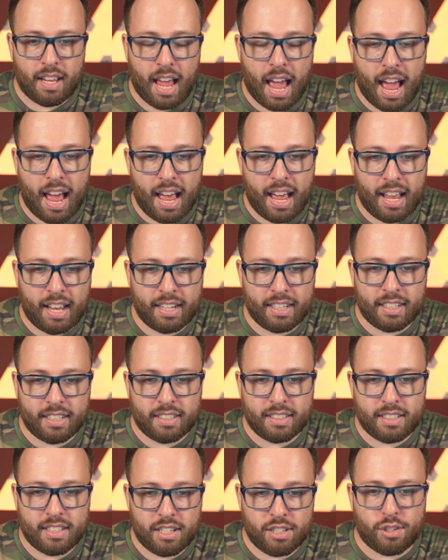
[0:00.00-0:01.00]
And
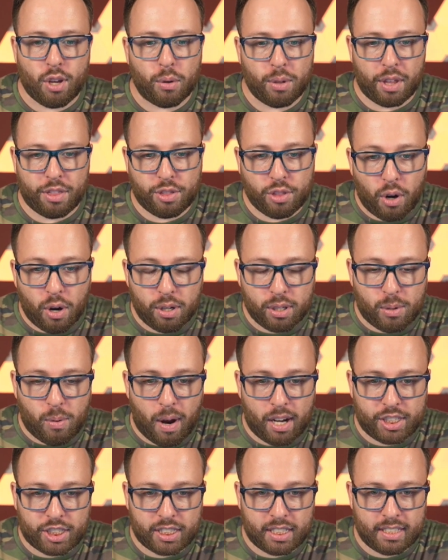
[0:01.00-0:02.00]
so the third
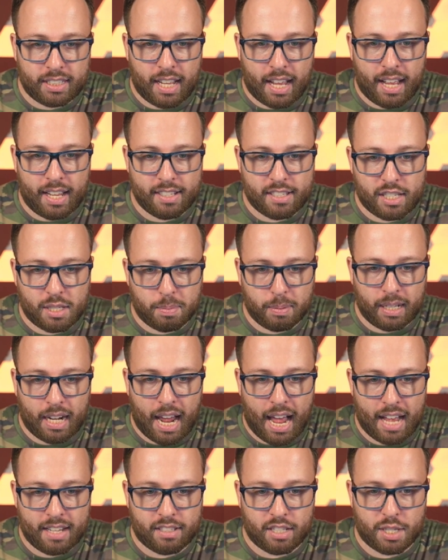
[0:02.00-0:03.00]
question that Split
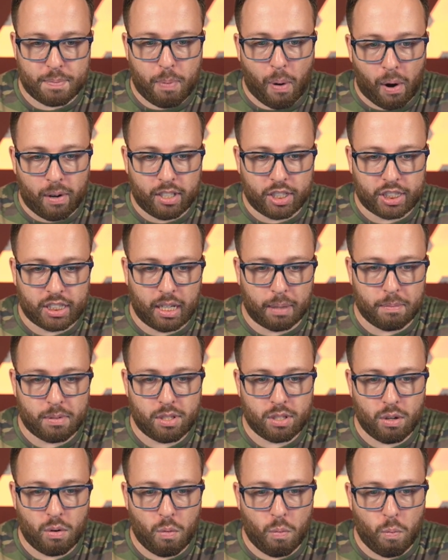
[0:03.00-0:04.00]
asks is
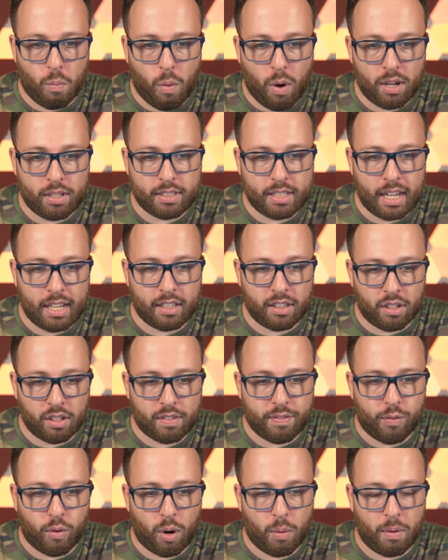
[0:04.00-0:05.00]
partnerships. What they look
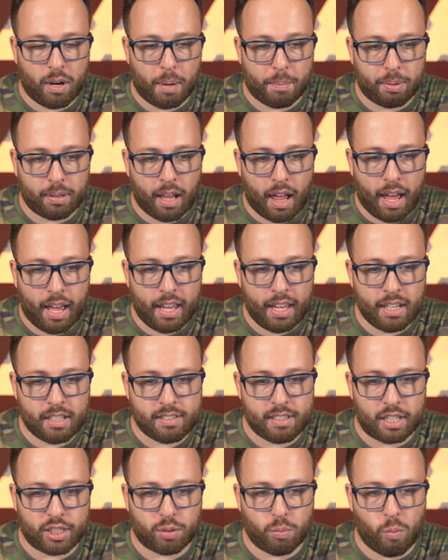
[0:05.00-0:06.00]
for when applying
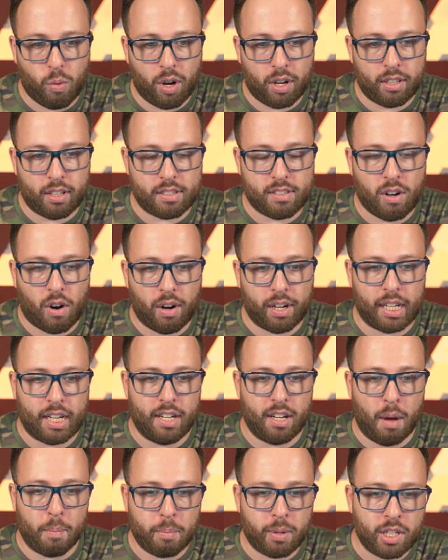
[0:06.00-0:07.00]
/ what are the target
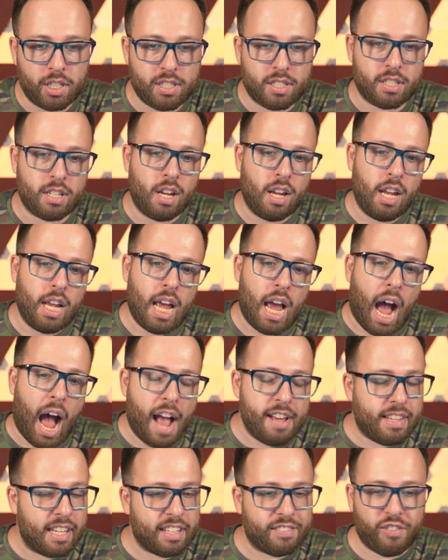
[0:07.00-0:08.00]
numbers?
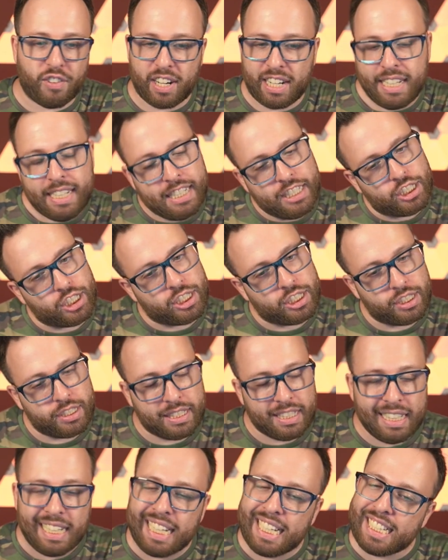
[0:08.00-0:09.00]
I think for
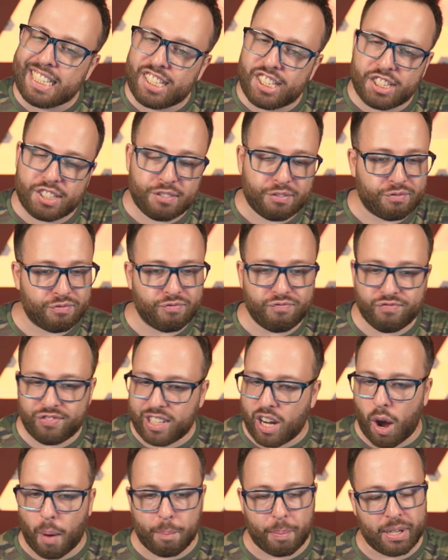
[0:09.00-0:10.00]
each
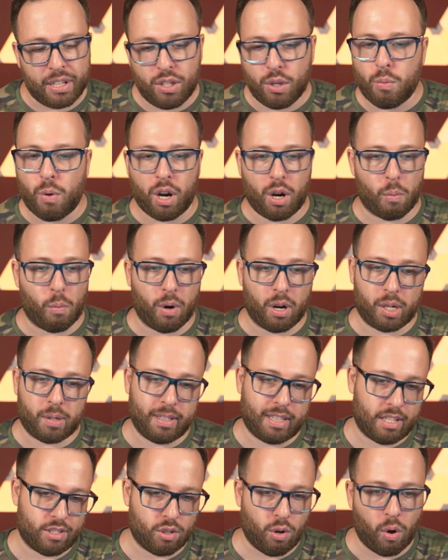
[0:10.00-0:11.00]
company you want to work
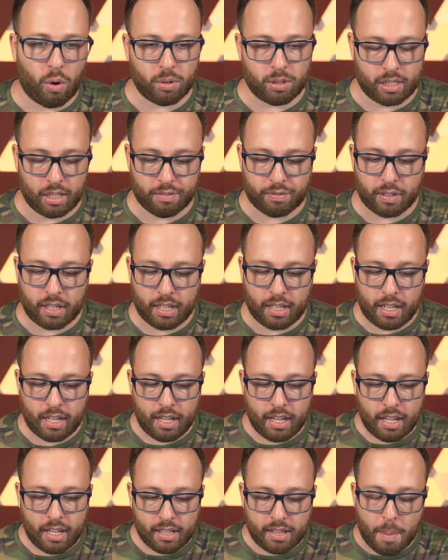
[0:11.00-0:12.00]
with, it's all different.
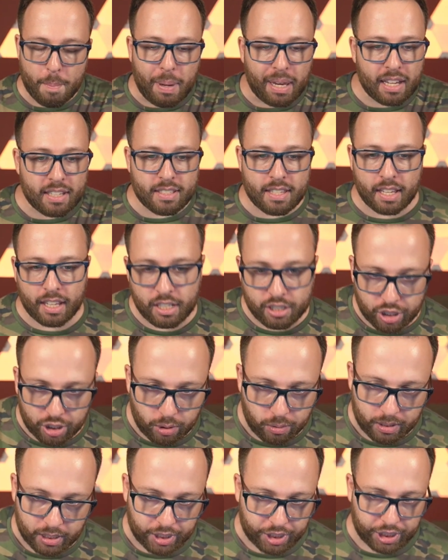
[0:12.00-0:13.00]
The biggest thing is
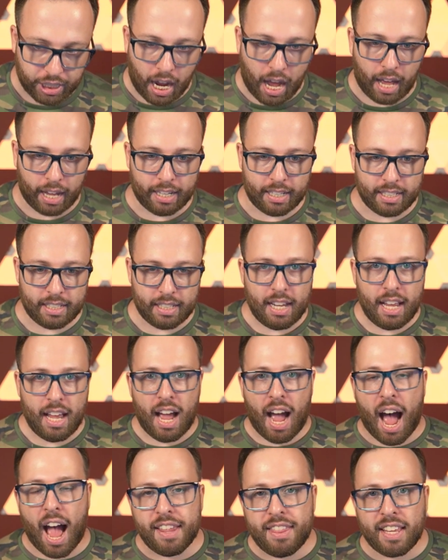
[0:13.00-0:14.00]
shoot your shot.
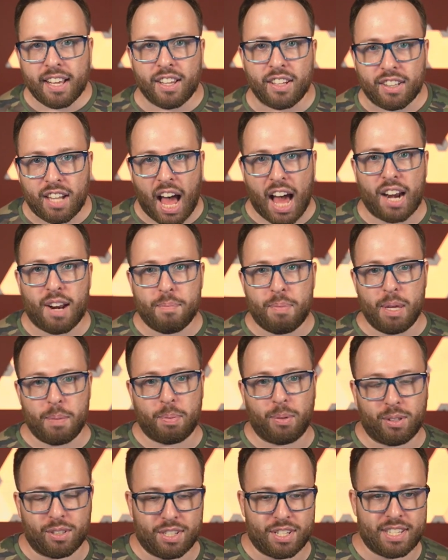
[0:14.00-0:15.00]
I think a lot of
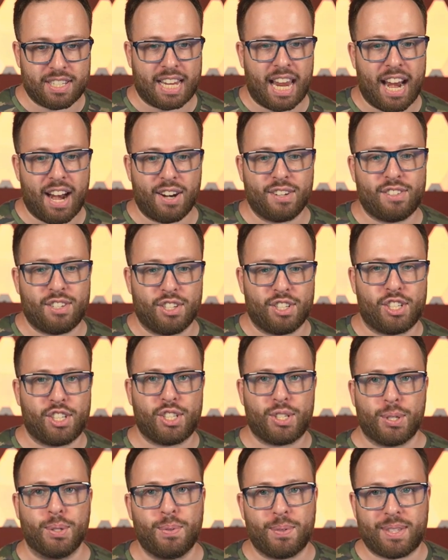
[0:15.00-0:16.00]
people are scared to
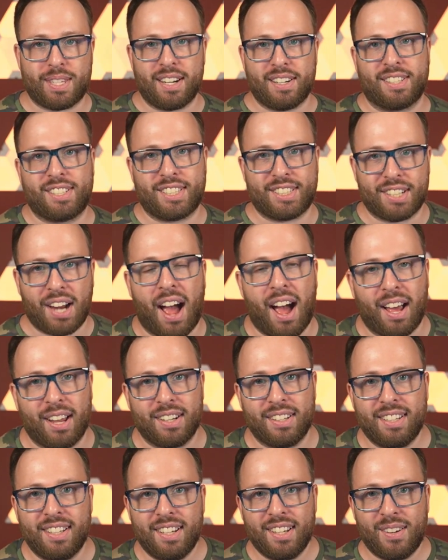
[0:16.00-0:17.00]
shoot their shot
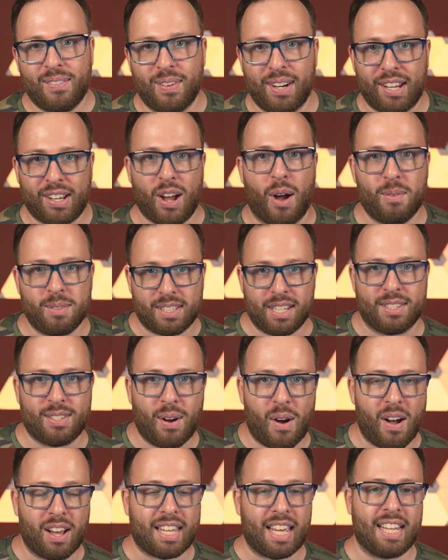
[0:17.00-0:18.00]
when it comes to
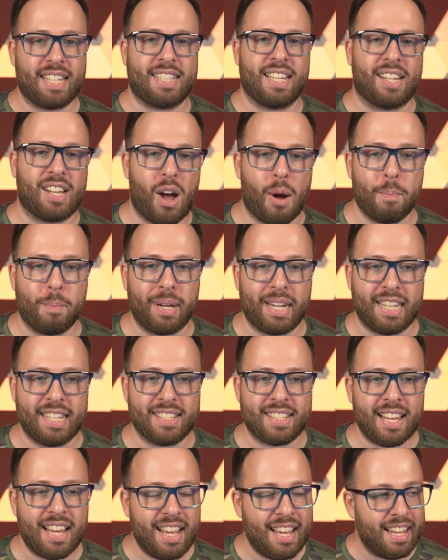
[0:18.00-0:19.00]
talking to
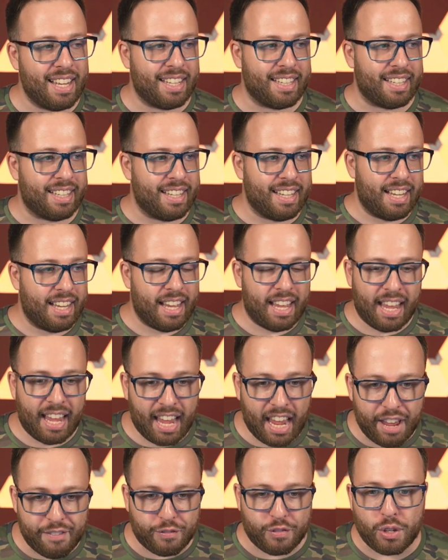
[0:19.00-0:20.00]
companies.
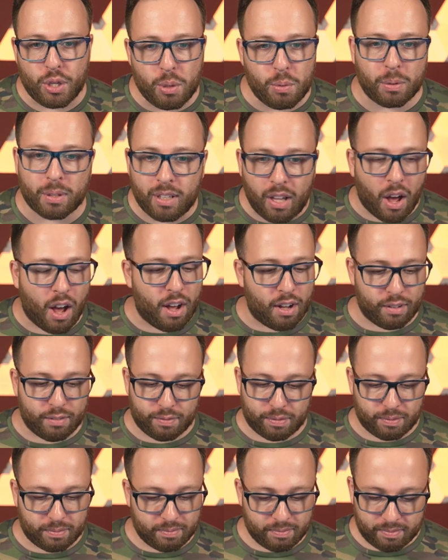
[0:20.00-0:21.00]
If you
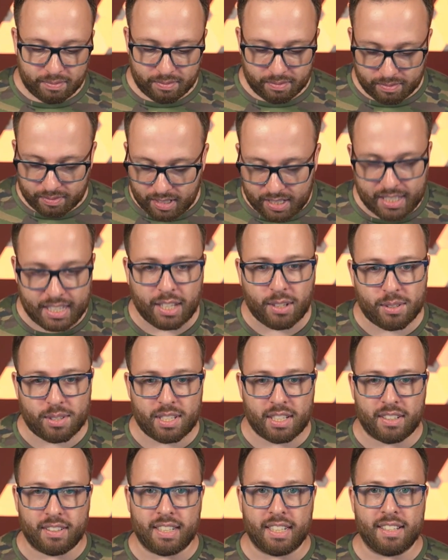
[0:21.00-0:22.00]
love
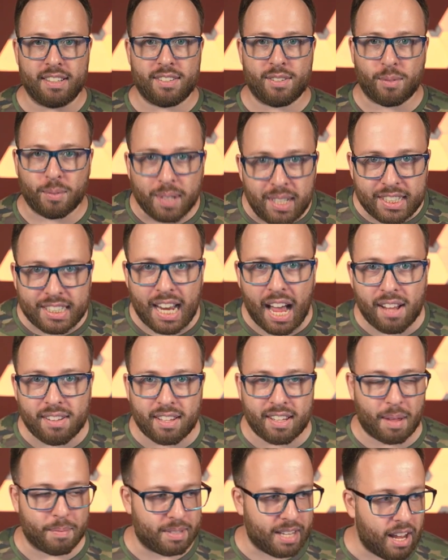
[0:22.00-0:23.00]
SteelSeries, reach out to
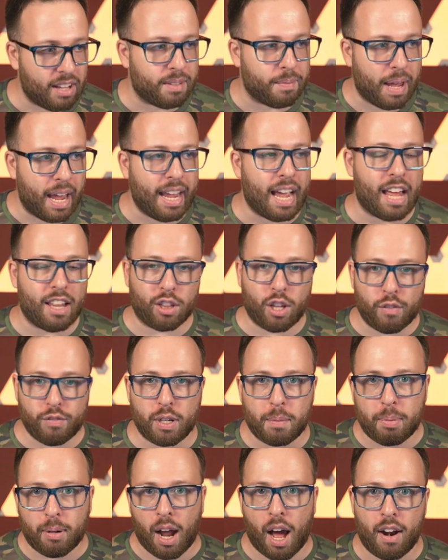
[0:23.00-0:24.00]
them. Tell them, hey, I love
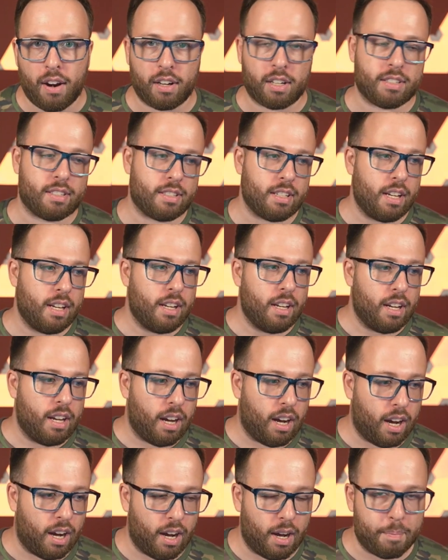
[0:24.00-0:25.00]
your products.
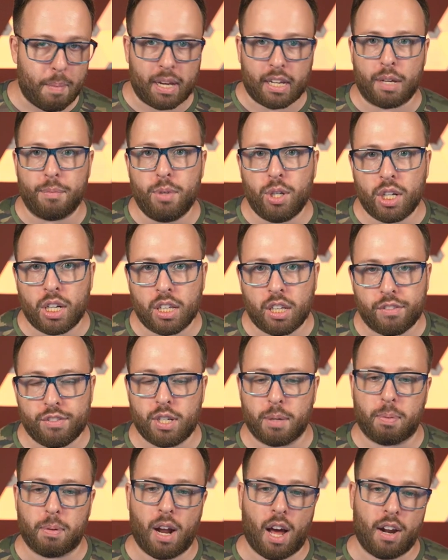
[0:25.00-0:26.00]
My community loves
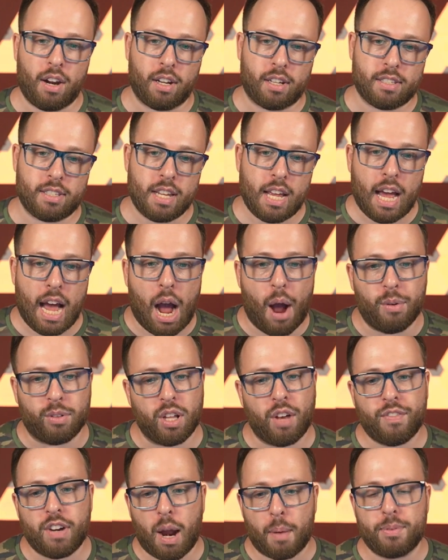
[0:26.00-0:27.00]
your products. I would
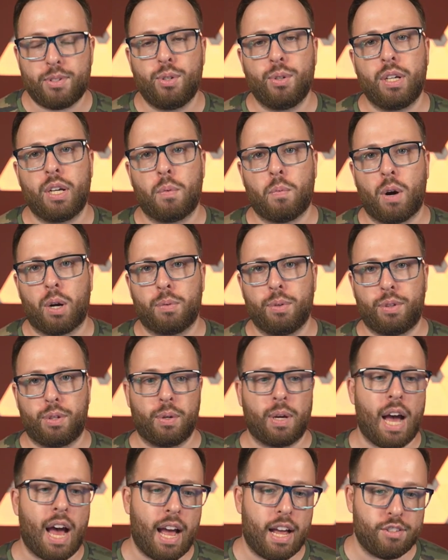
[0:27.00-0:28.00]
love an opportunity to work with you
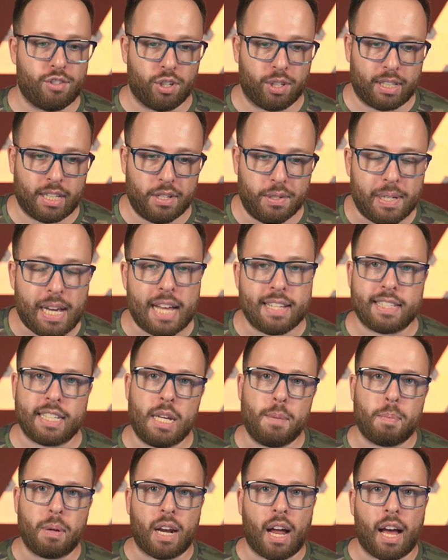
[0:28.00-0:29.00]
guys, or can you guys
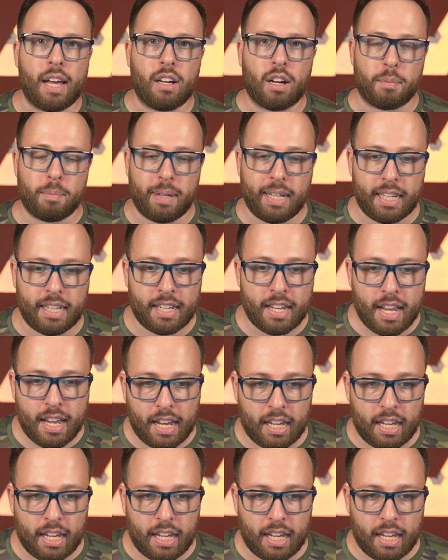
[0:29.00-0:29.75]
keep an eye on me?